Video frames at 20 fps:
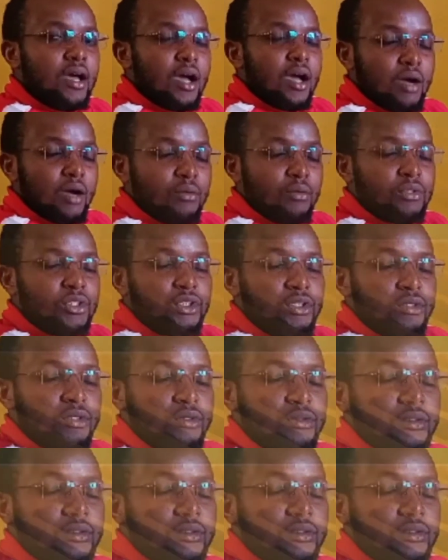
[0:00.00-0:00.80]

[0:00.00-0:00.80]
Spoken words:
I wish you good